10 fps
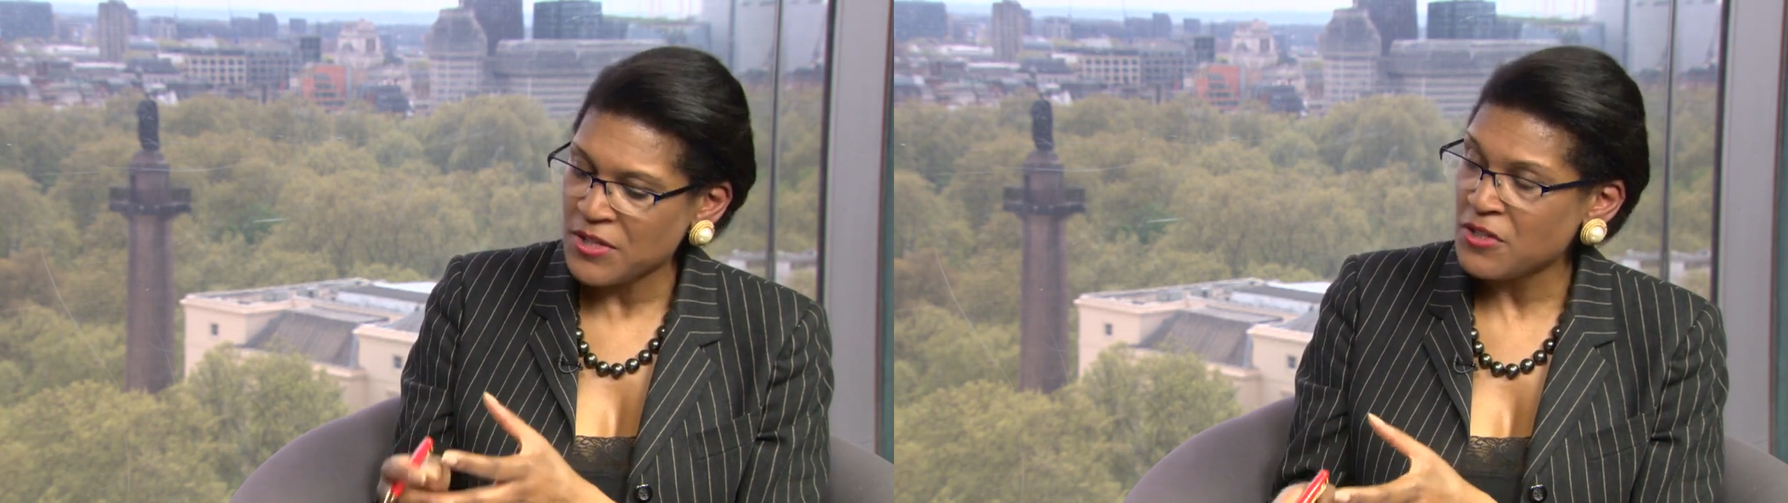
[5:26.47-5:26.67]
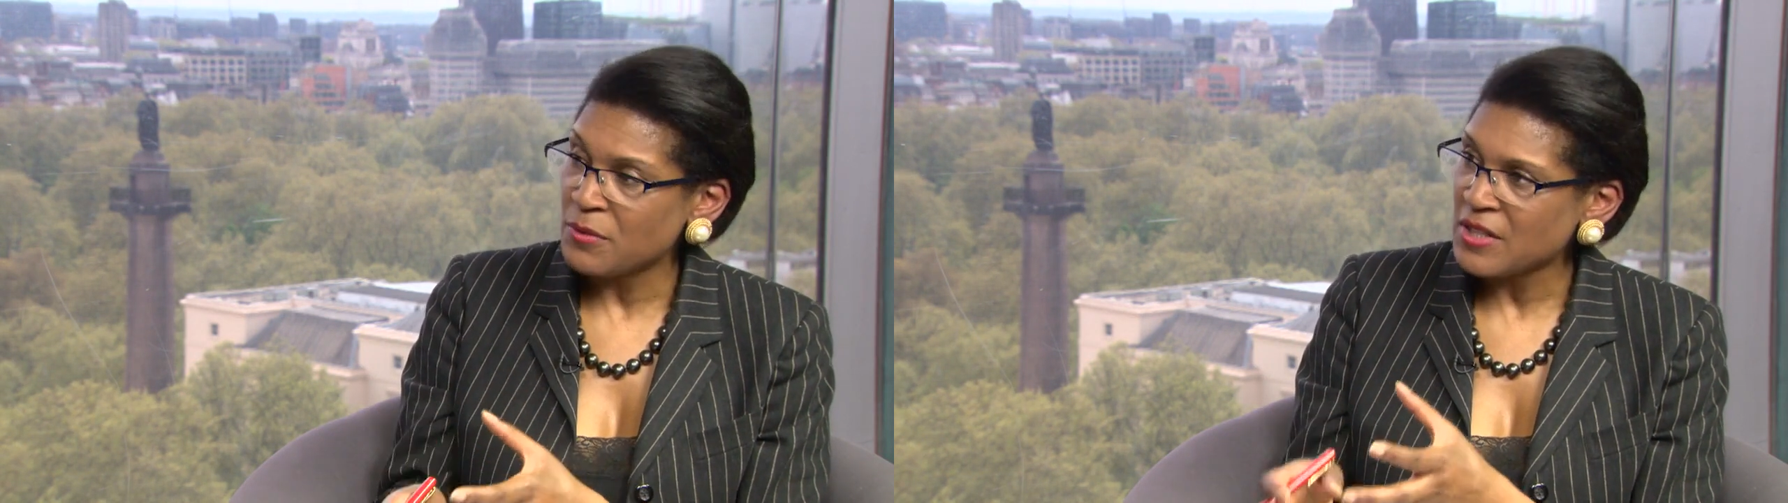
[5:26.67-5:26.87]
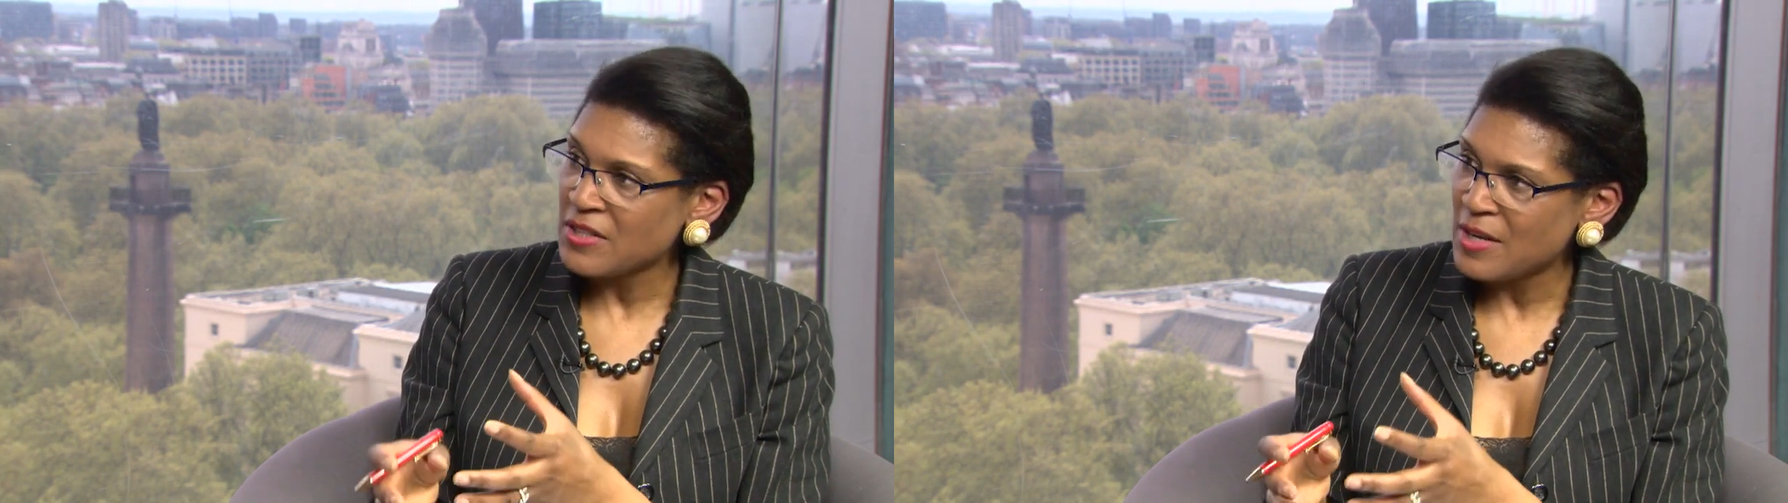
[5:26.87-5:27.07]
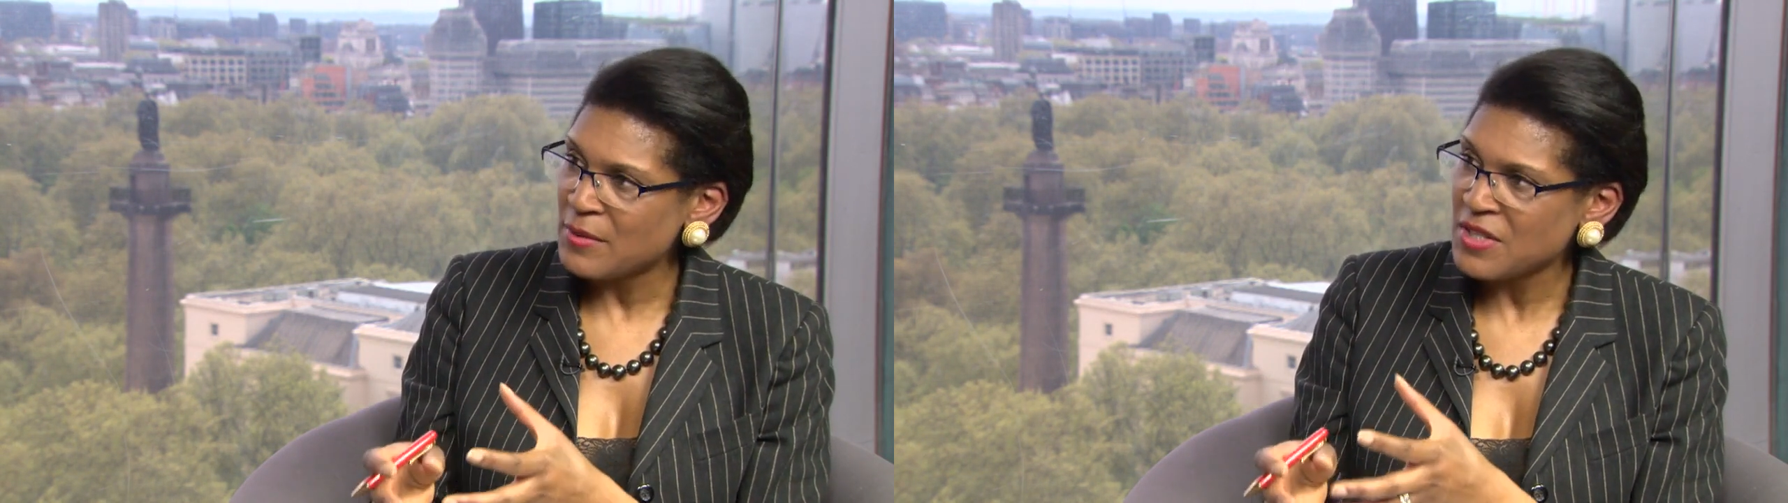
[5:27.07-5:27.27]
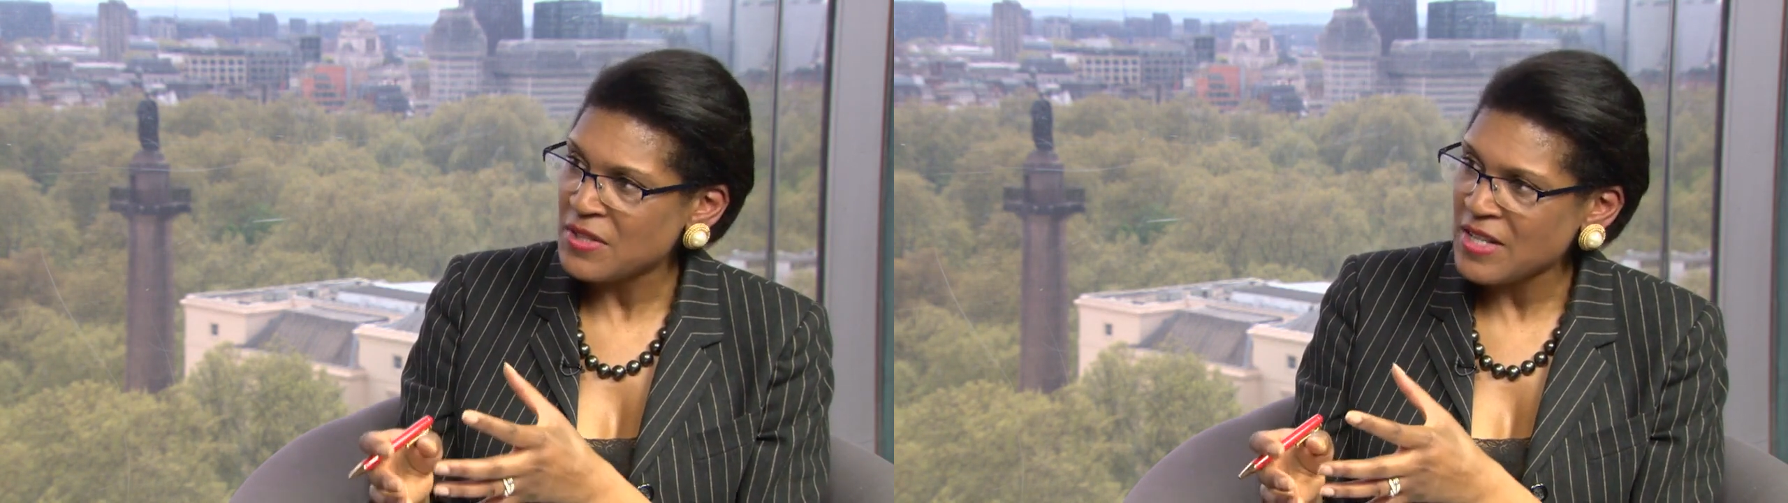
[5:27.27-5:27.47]
economic climate
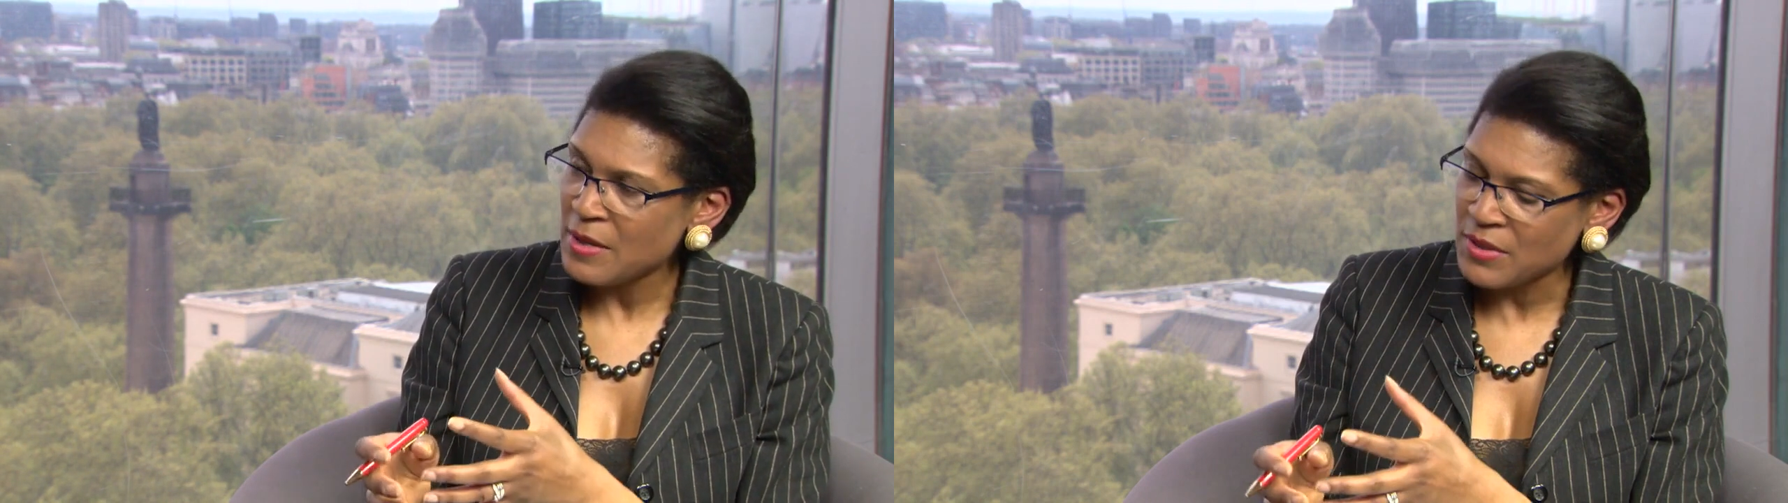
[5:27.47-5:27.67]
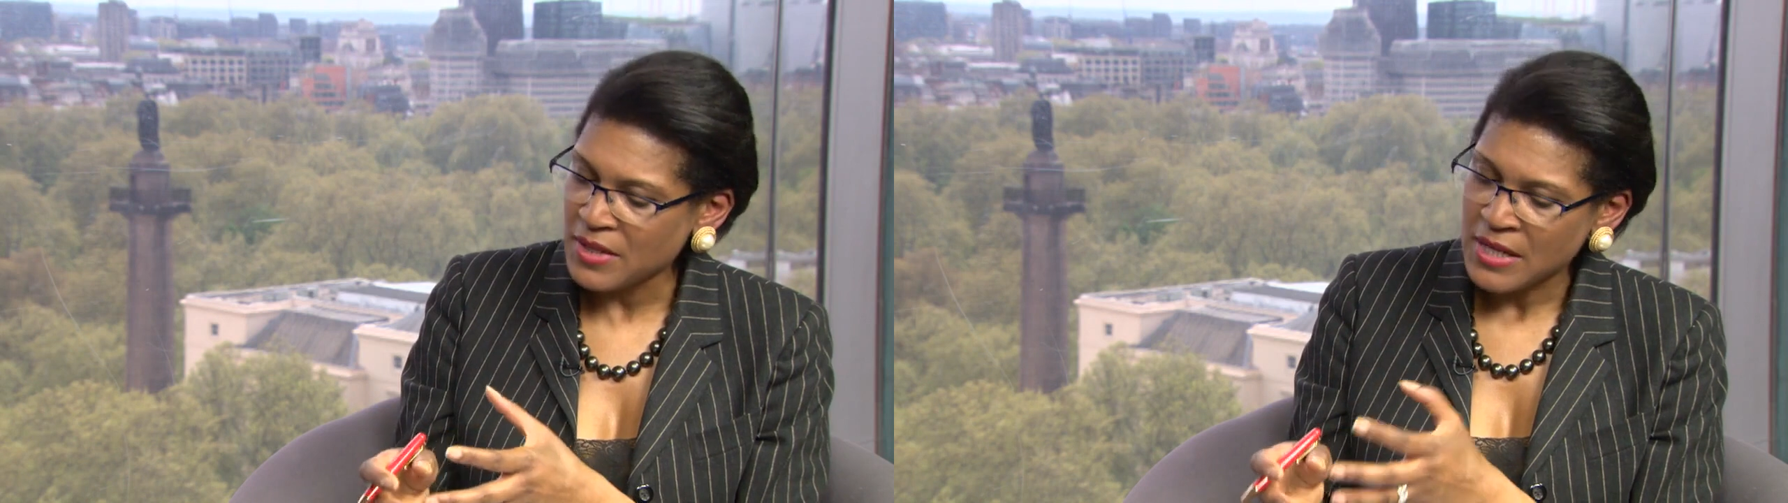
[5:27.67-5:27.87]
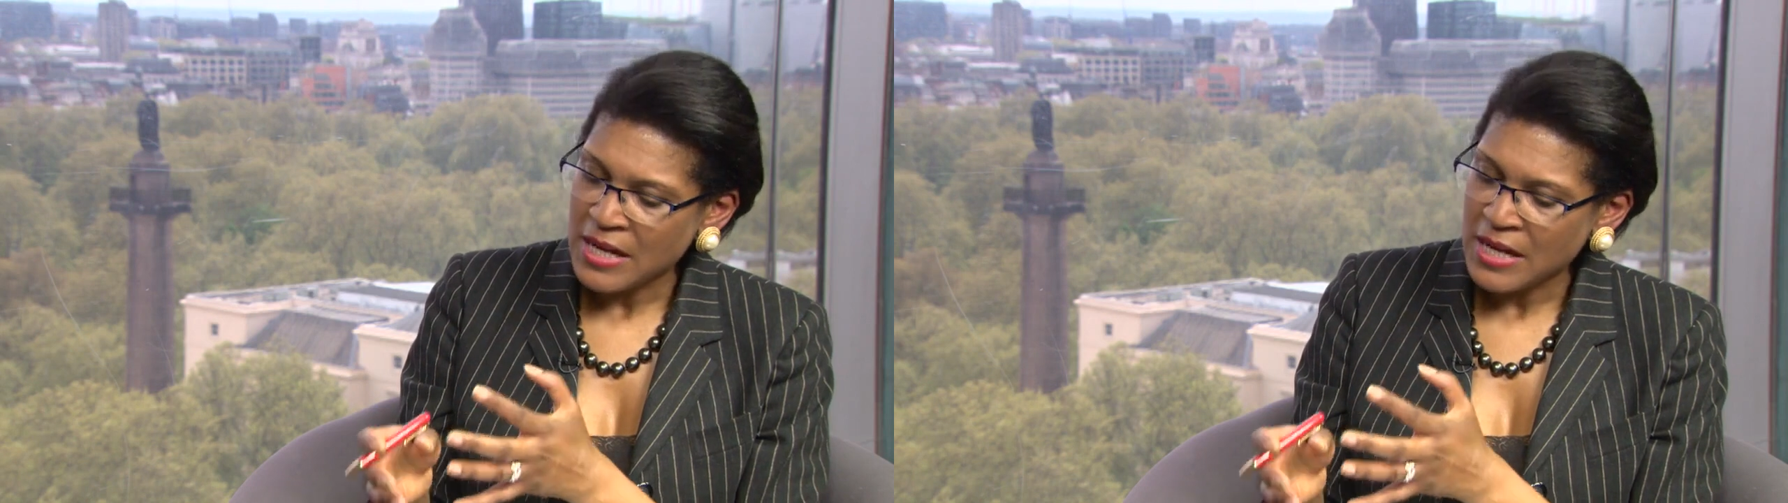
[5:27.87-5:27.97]
in Zambia.